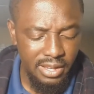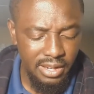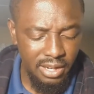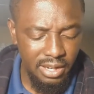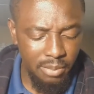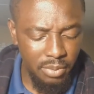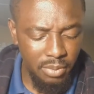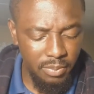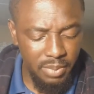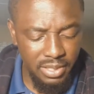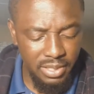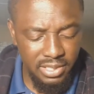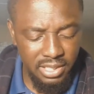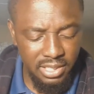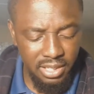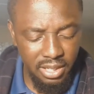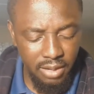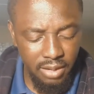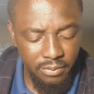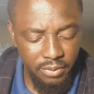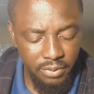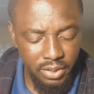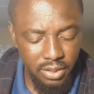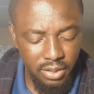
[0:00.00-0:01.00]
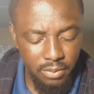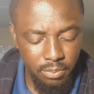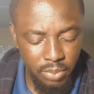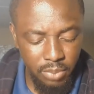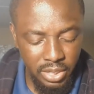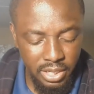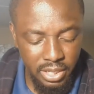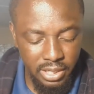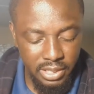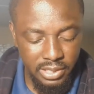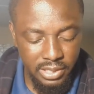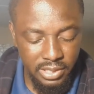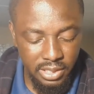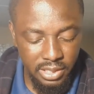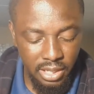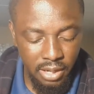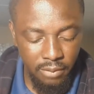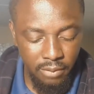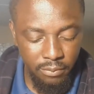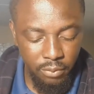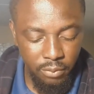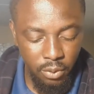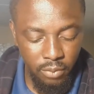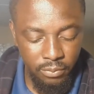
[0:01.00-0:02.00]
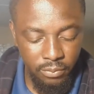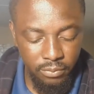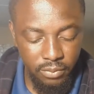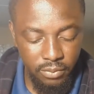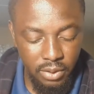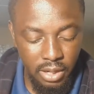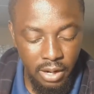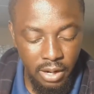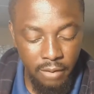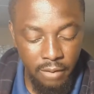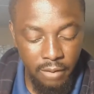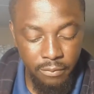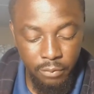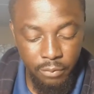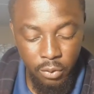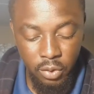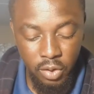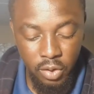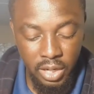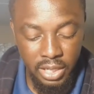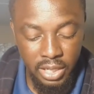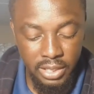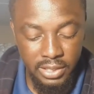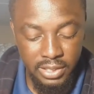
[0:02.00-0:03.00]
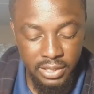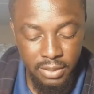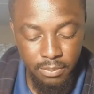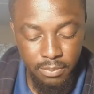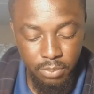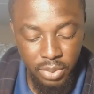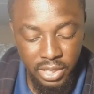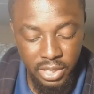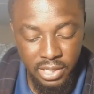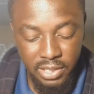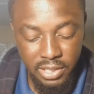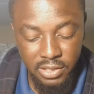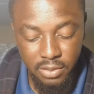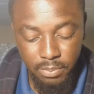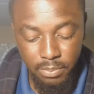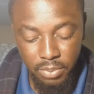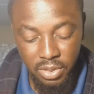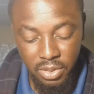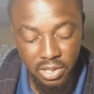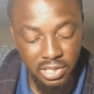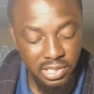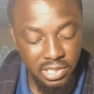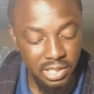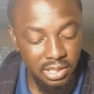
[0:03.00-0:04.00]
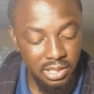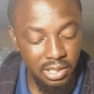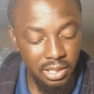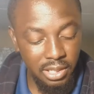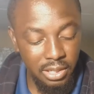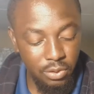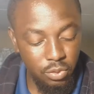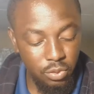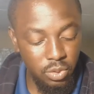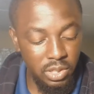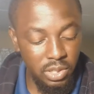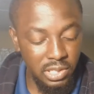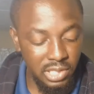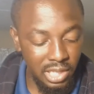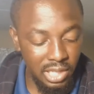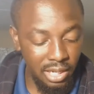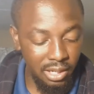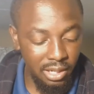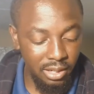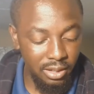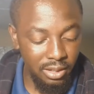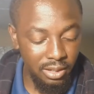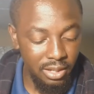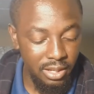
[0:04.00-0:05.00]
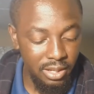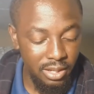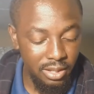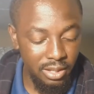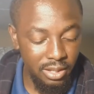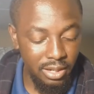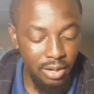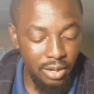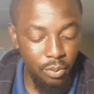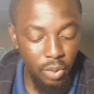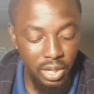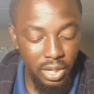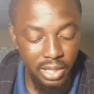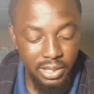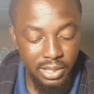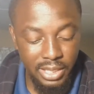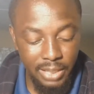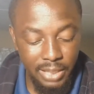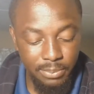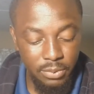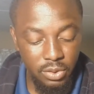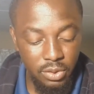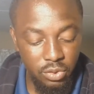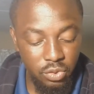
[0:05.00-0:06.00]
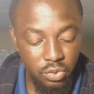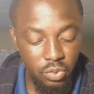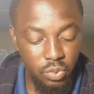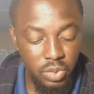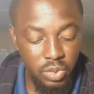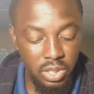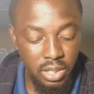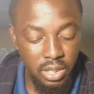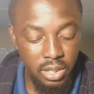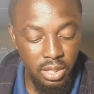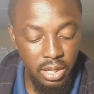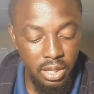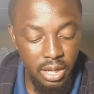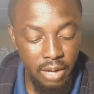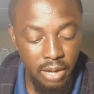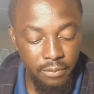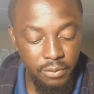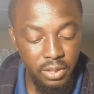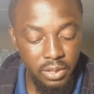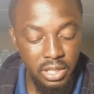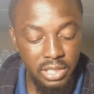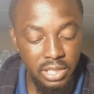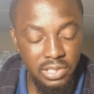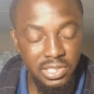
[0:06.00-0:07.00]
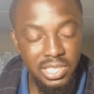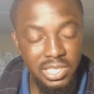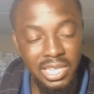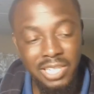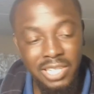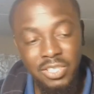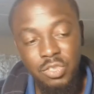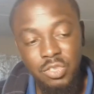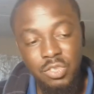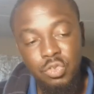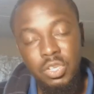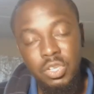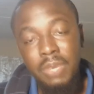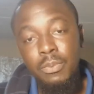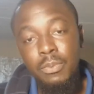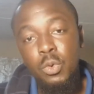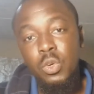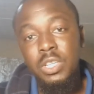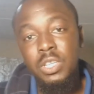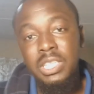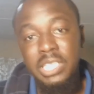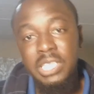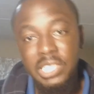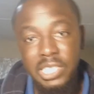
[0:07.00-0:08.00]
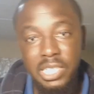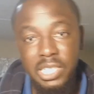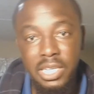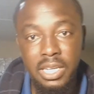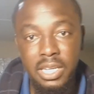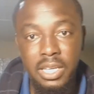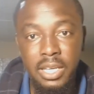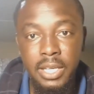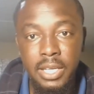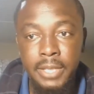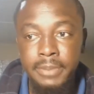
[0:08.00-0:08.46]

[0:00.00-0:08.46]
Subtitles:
Namibian South Africa breeders are forerunners in breeding superior Santa Gertrudis cattle that are well adapted to the African's extreme condition.